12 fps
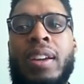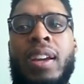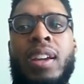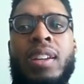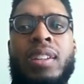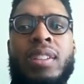
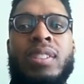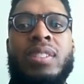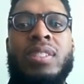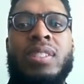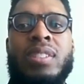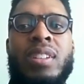
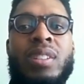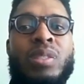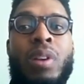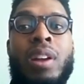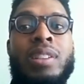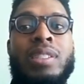is
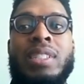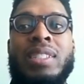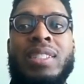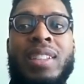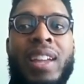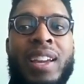crazy.
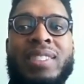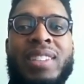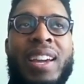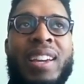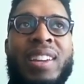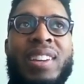Like it's
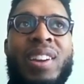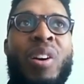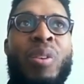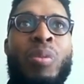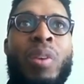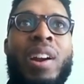like,
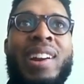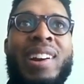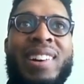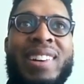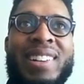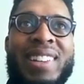yo, we're
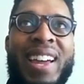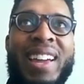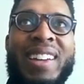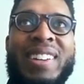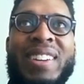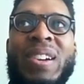here.
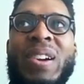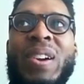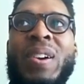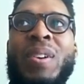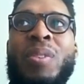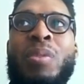Like
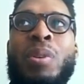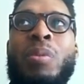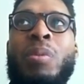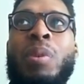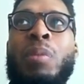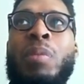
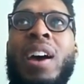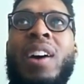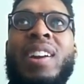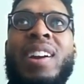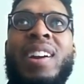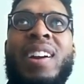we be
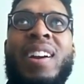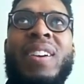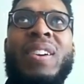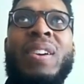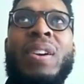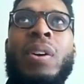out
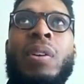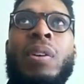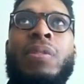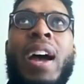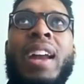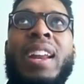here
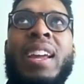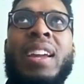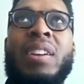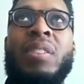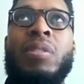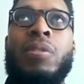
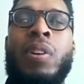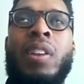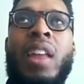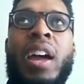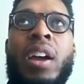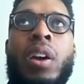fighting for like